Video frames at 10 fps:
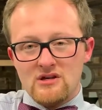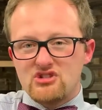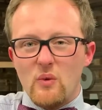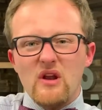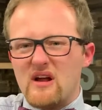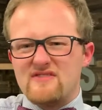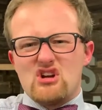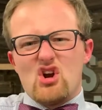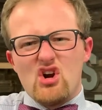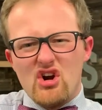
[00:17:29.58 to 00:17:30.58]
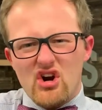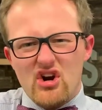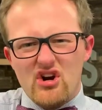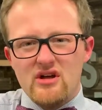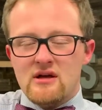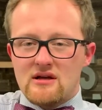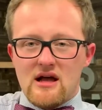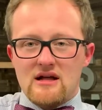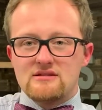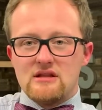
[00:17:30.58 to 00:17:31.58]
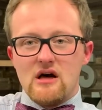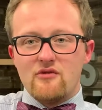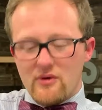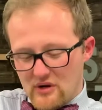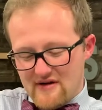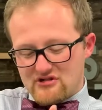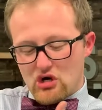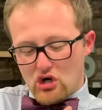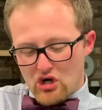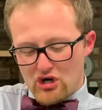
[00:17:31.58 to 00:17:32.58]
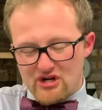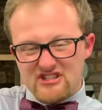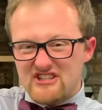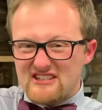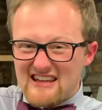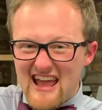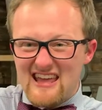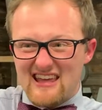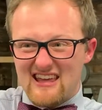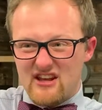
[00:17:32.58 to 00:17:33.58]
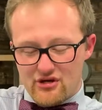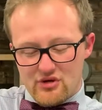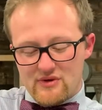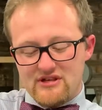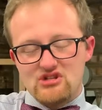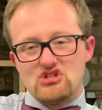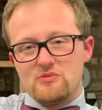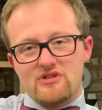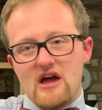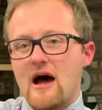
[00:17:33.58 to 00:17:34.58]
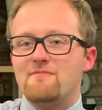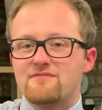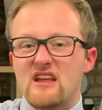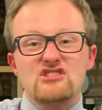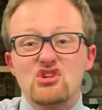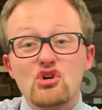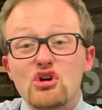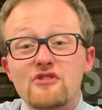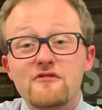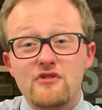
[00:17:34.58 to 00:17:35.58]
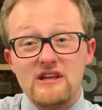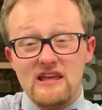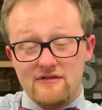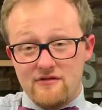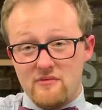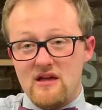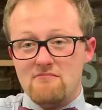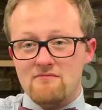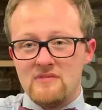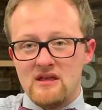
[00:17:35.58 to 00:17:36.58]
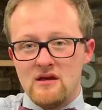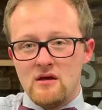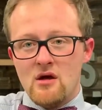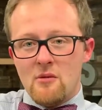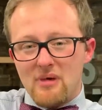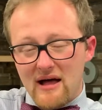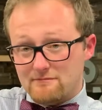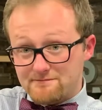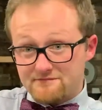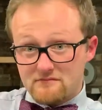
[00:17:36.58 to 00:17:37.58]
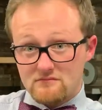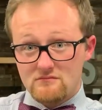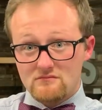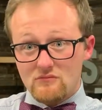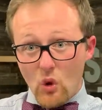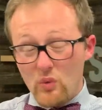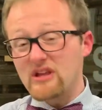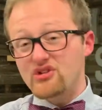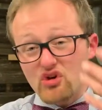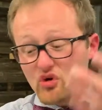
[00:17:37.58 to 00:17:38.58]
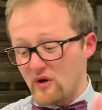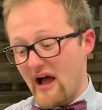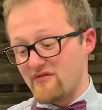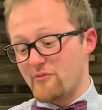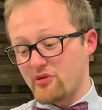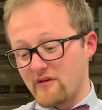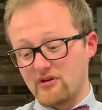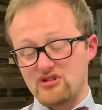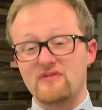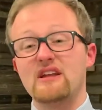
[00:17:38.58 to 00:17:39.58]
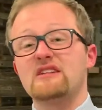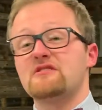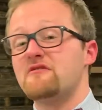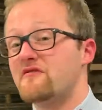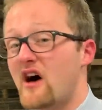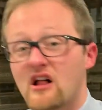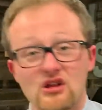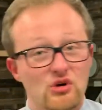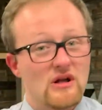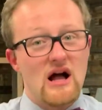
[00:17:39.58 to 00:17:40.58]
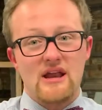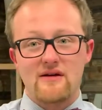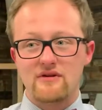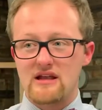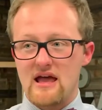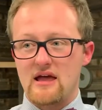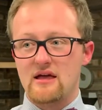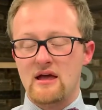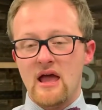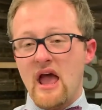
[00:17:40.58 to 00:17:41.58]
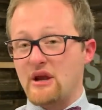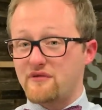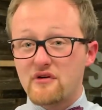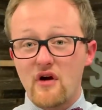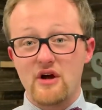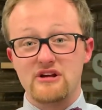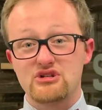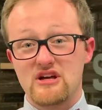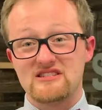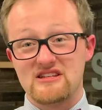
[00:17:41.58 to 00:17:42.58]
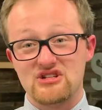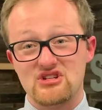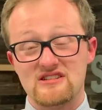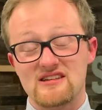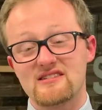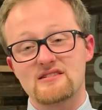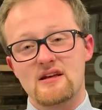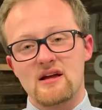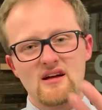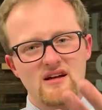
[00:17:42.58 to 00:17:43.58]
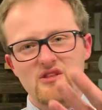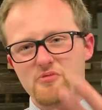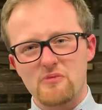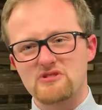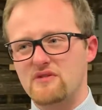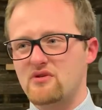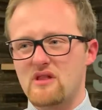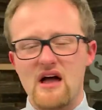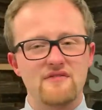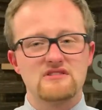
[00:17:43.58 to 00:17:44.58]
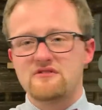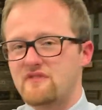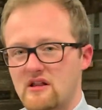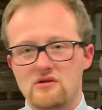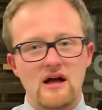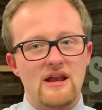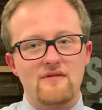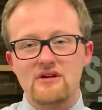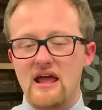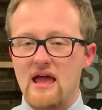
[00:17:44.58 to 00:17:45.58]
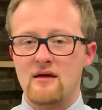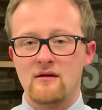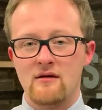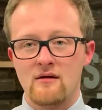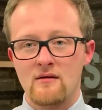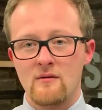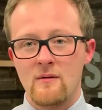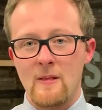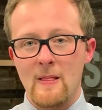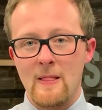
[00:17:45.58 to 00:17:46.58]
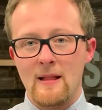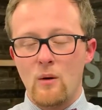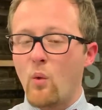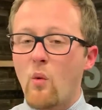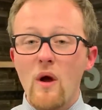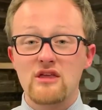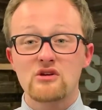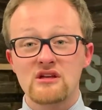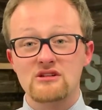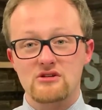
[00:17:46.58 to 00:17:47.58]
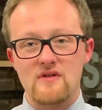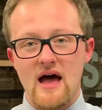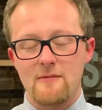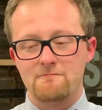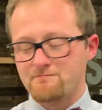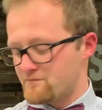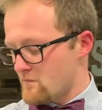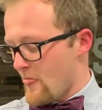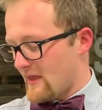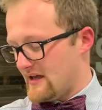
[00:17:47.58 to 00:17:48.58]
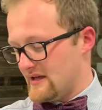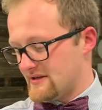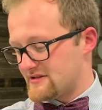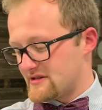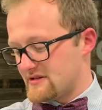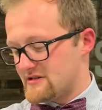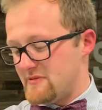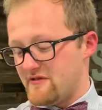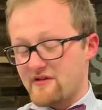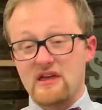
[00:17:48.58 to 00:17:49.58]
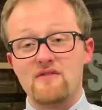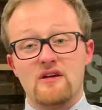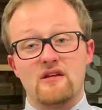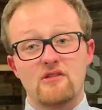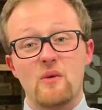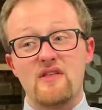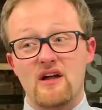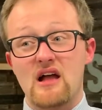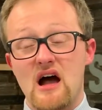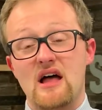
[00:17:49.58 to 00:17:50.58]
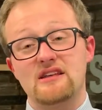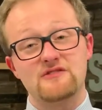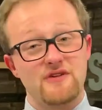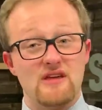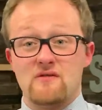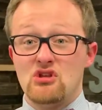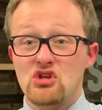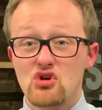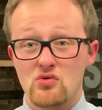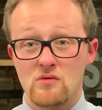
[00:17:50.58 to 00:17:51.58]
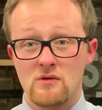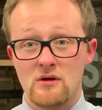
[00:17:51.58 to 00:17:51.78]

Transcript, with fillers: So we don't have to earn God's love, we don't have to earn staying in a good relationship with God. It's a good free gift from him. But we do have the privilege of getting to follow God every day. And if you've already trusted in Jesus, the purpose of your life is to follow God every day. One way you can do that is to be forgiving the way that God has forgiven you.